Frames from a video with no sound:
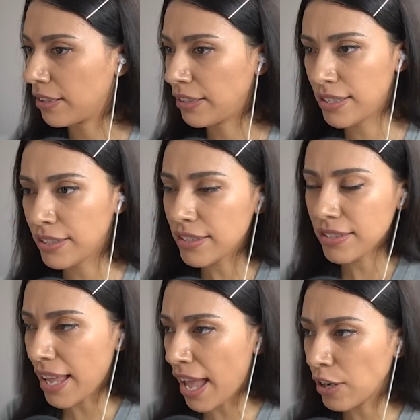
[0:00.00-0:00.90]
They did the
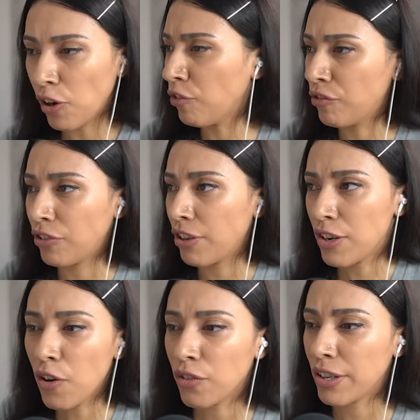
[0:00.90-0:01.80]
scan over
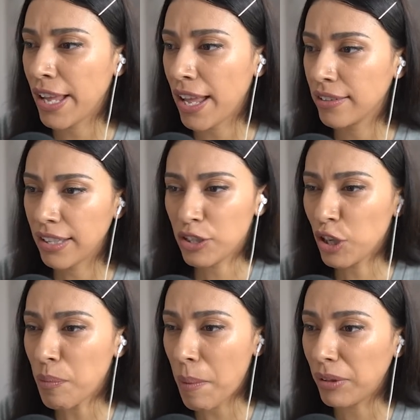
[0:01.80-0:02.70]
and over again. They
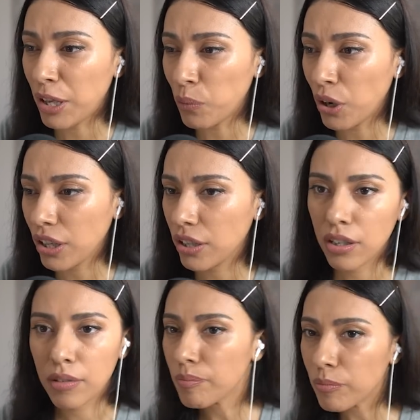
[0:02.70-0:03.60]
took my blood work.
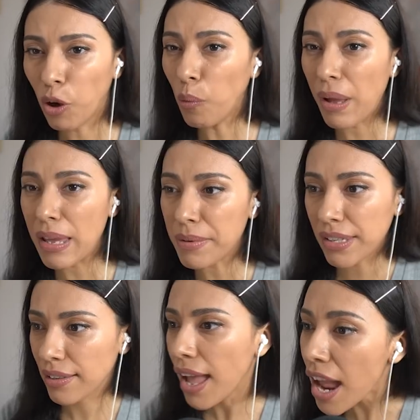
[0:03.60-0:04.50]
No
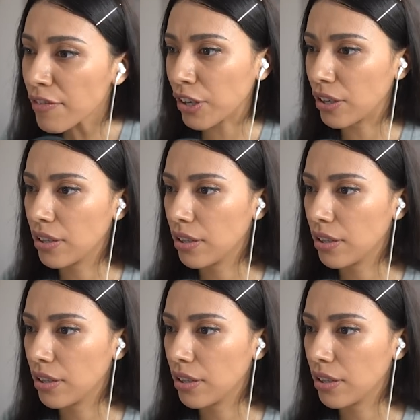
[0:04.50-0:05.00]
baby, ever.